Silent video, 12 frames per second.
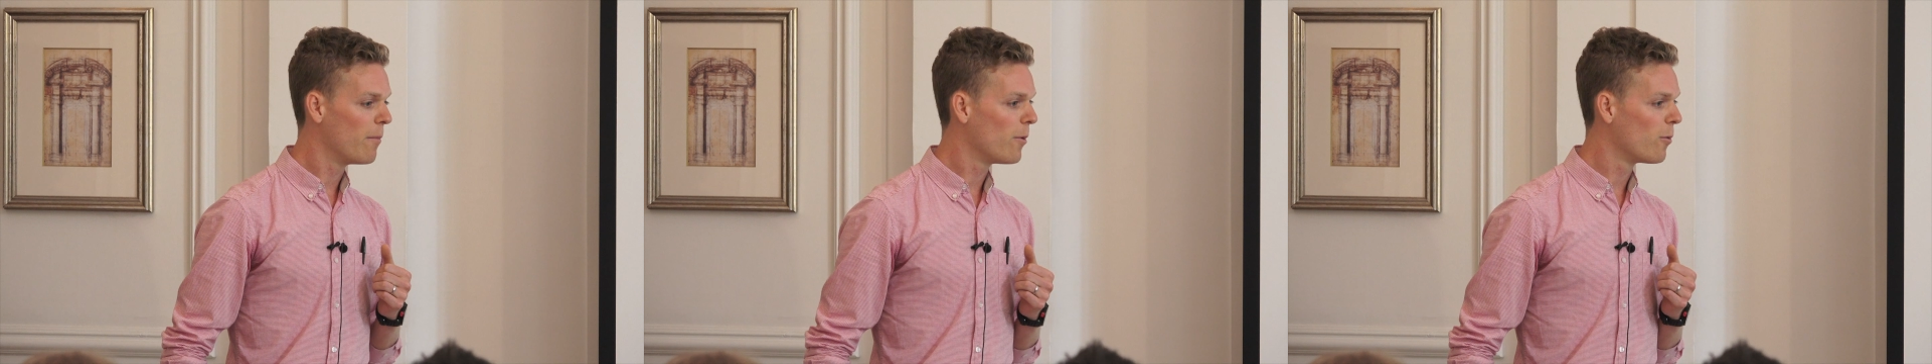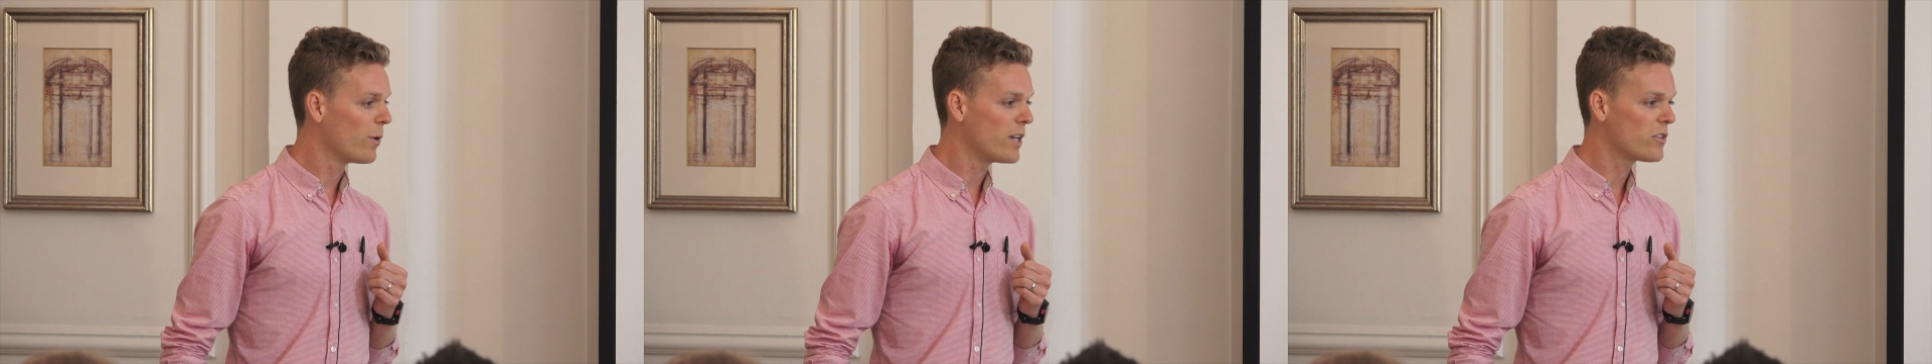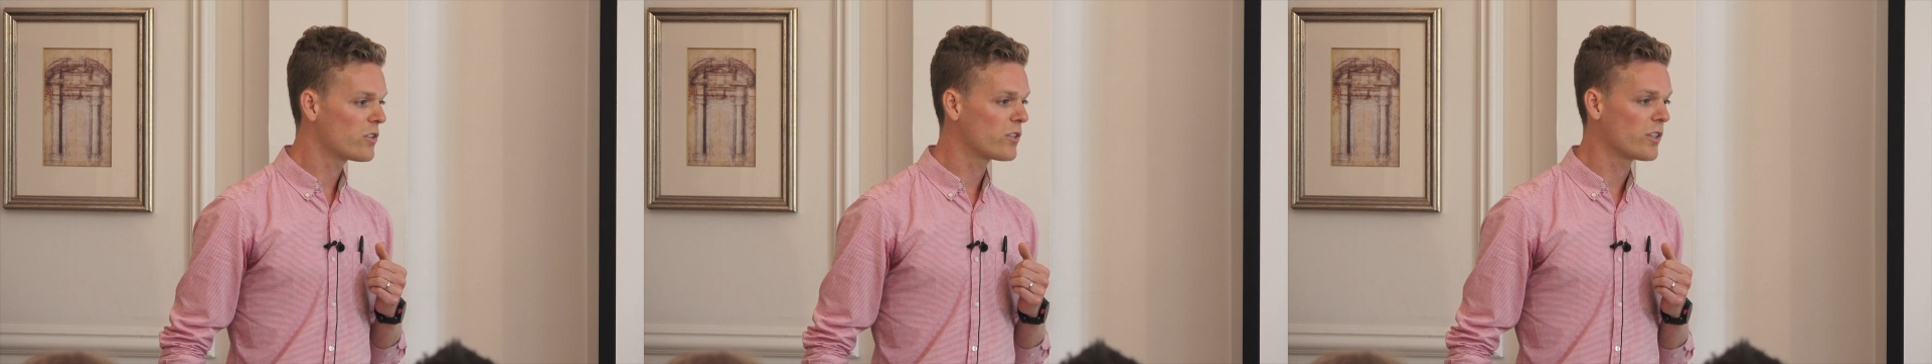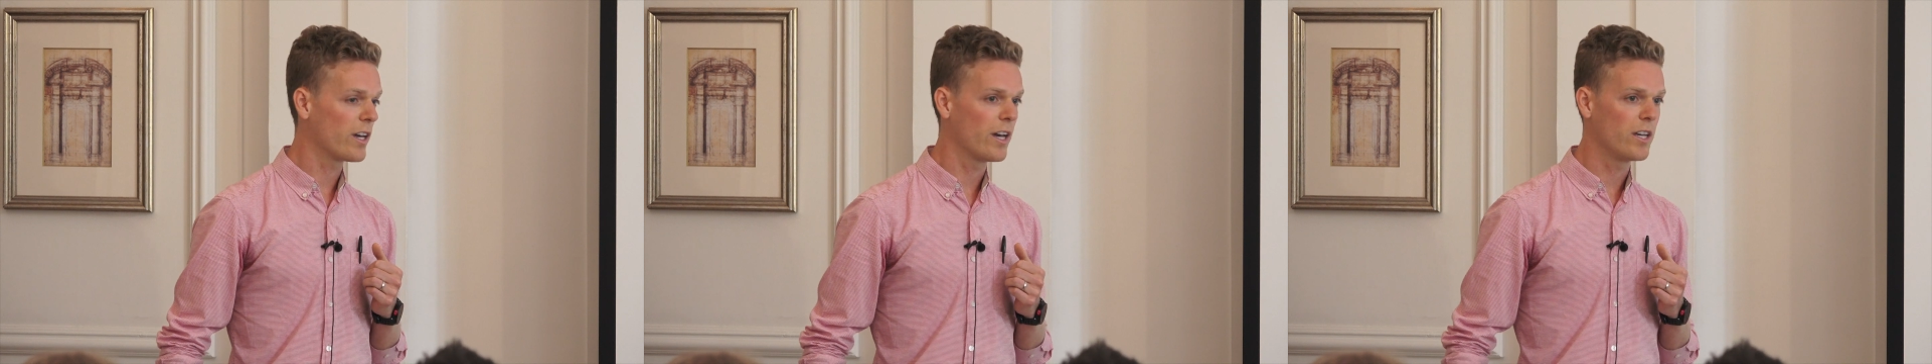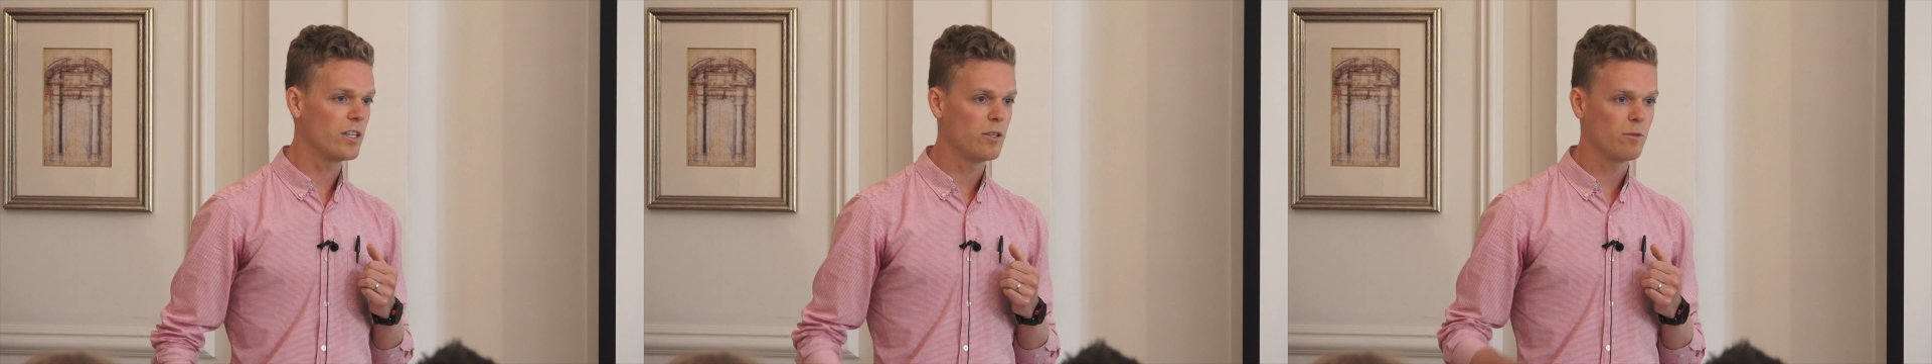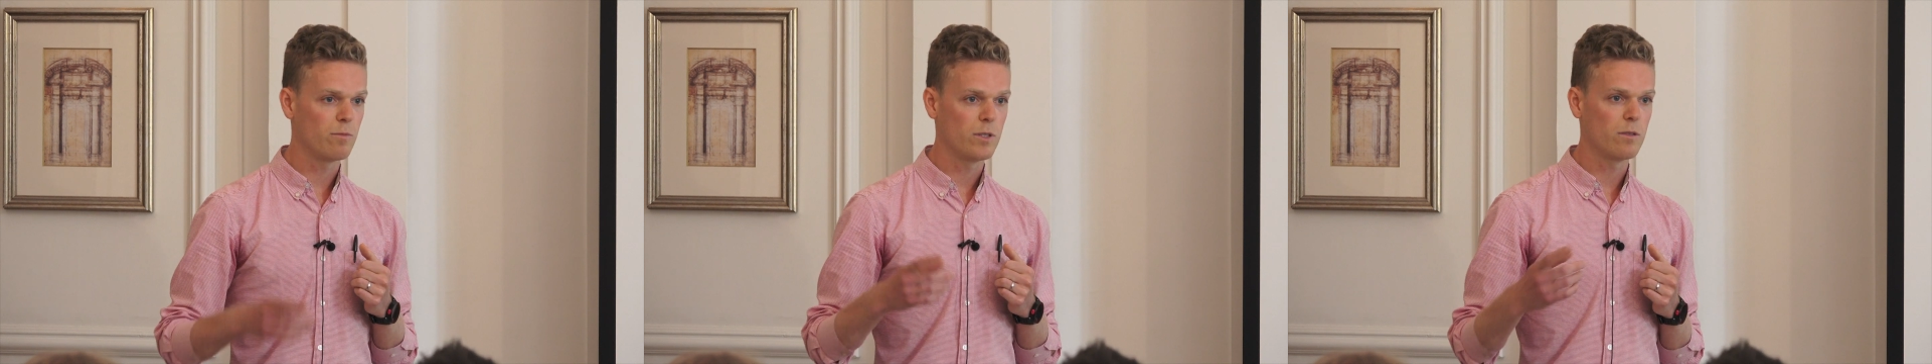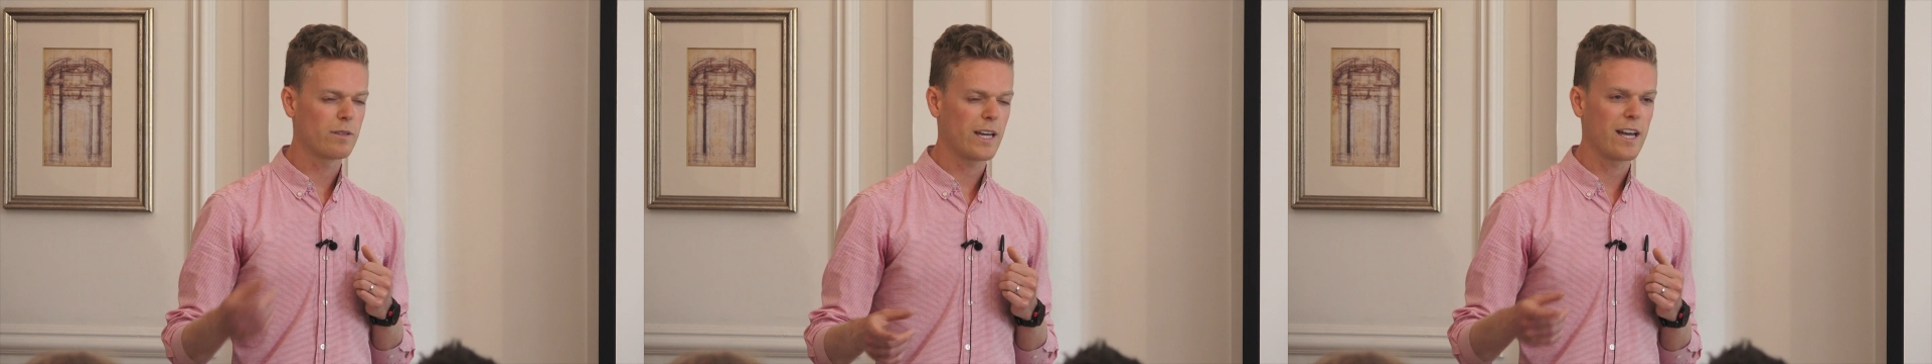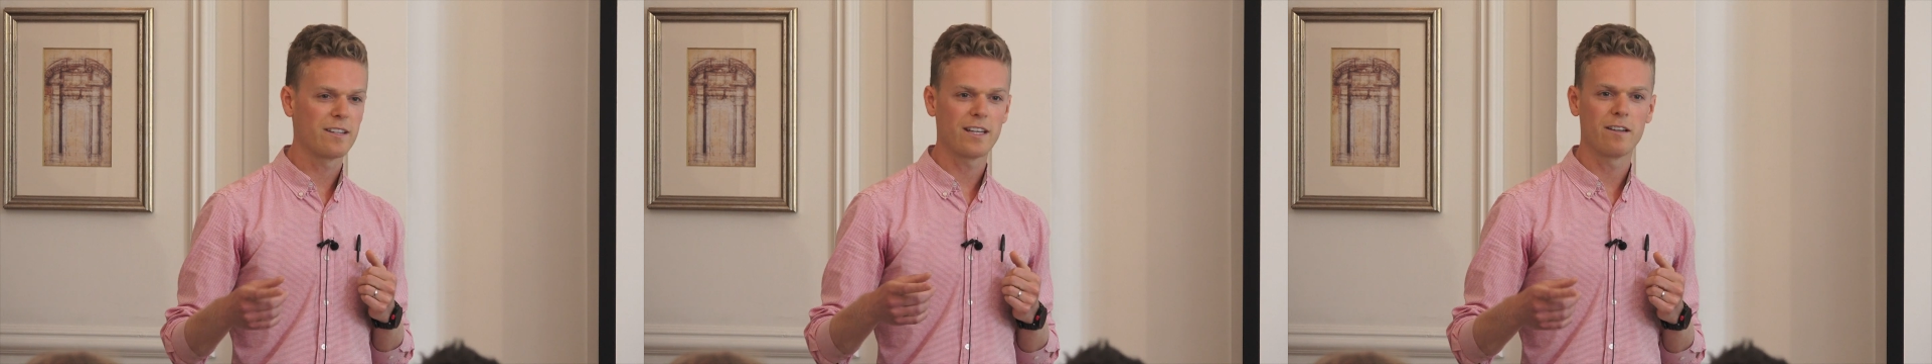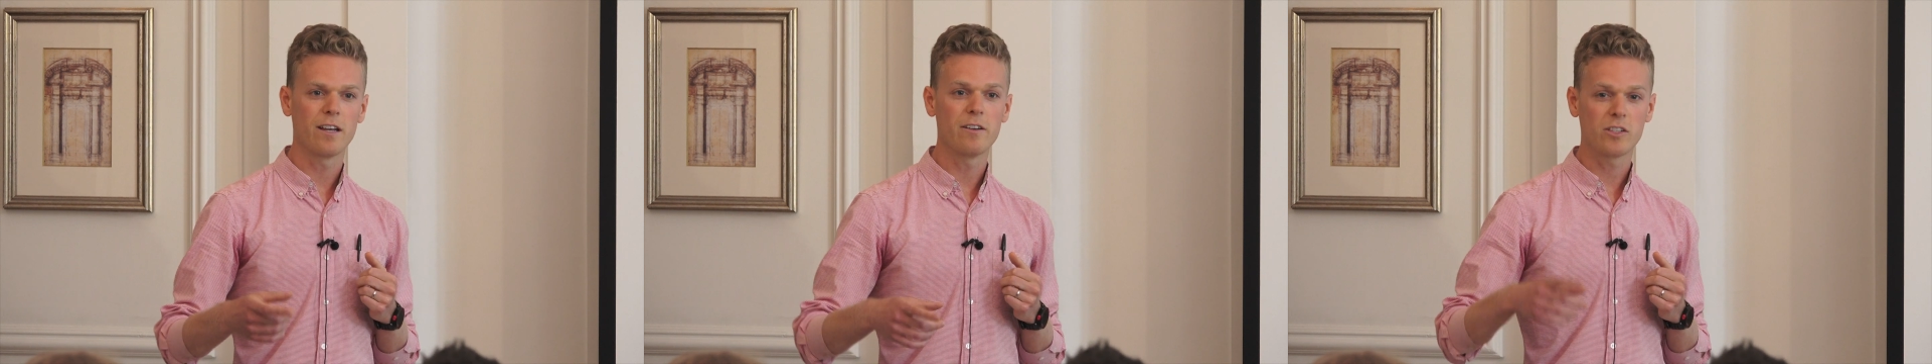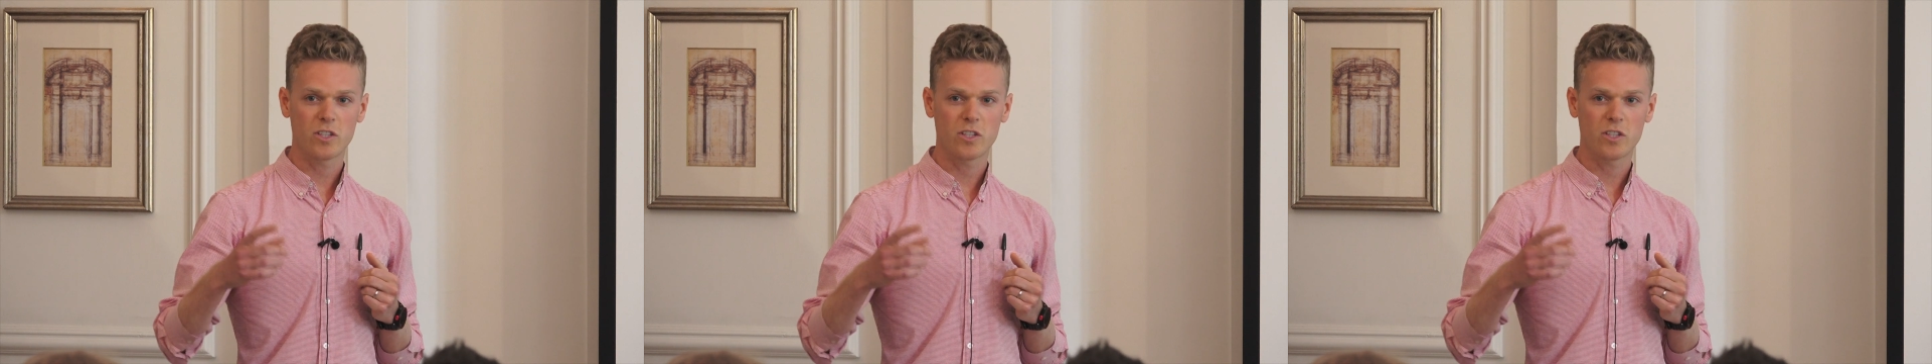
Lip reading: which you can download.